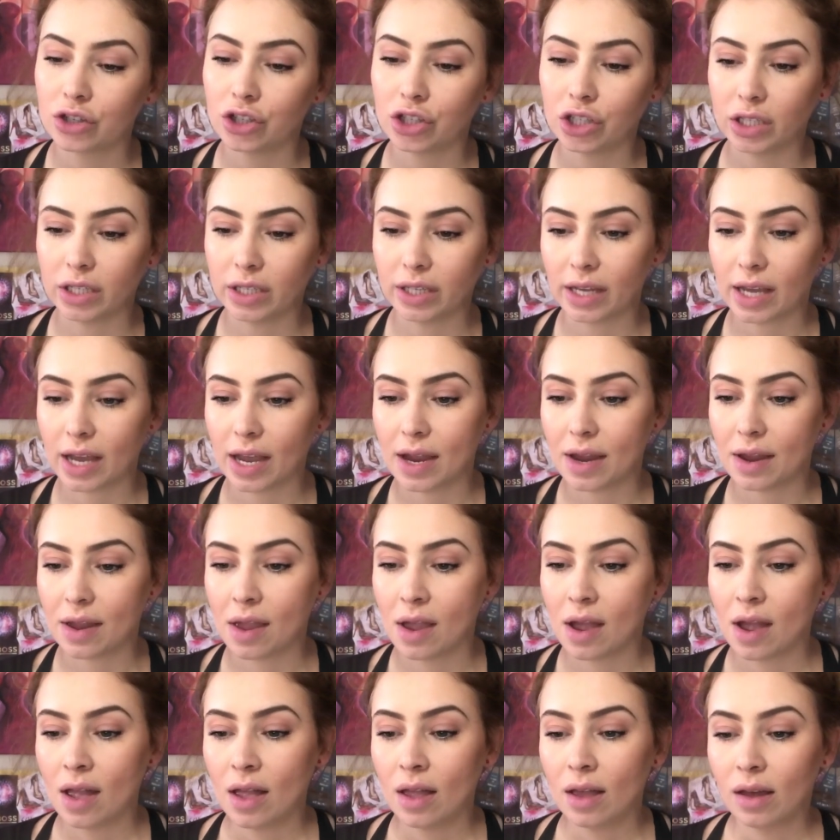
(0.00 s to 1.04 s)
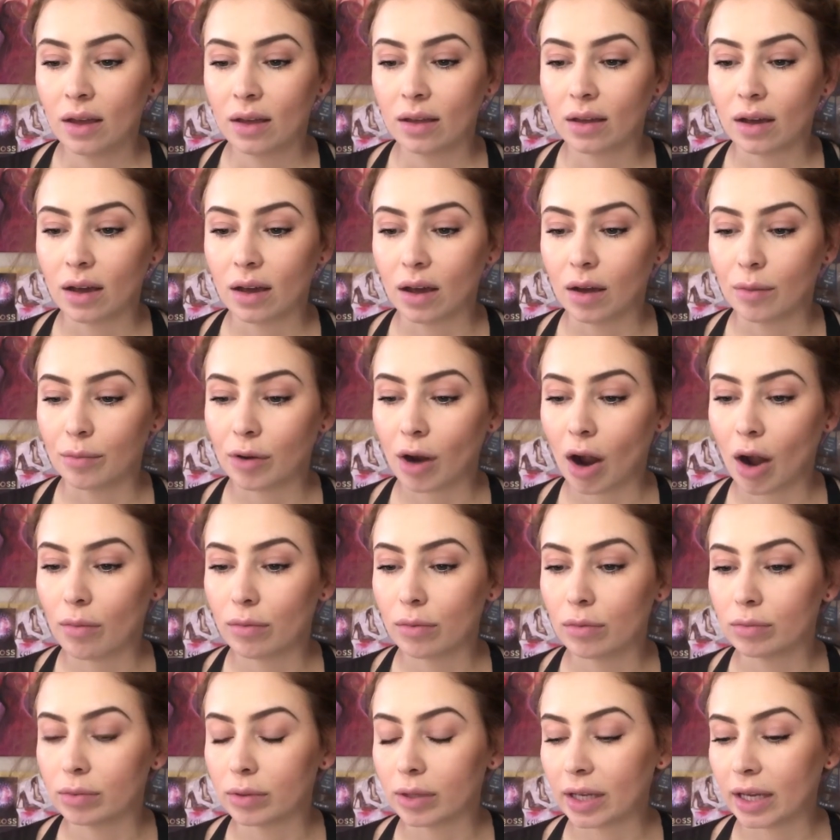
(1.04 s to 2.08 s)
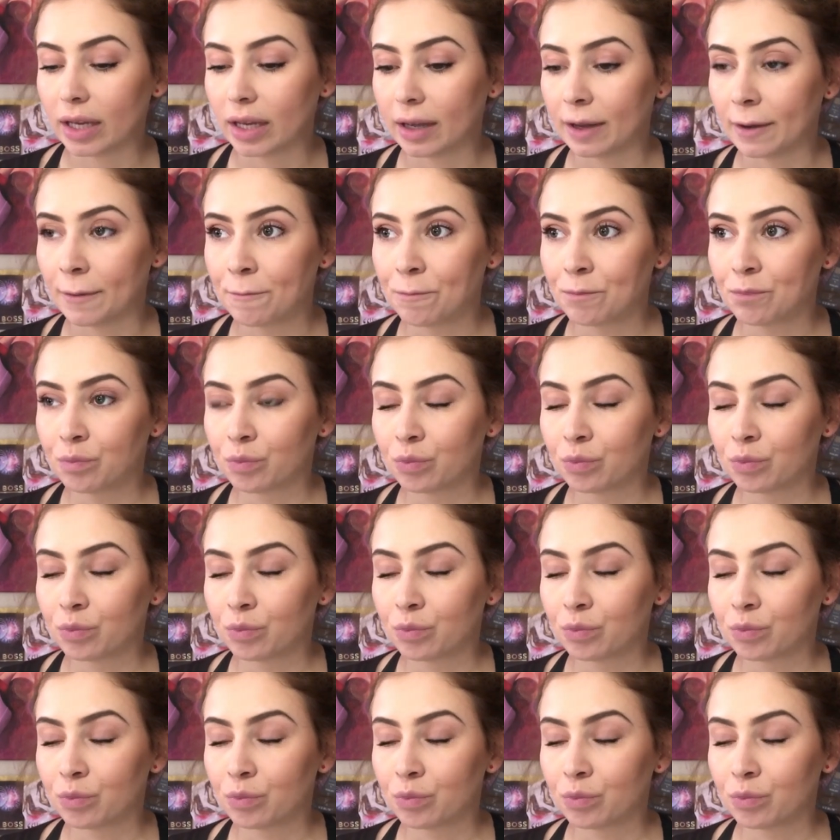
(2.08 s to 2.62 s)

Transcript: She can probably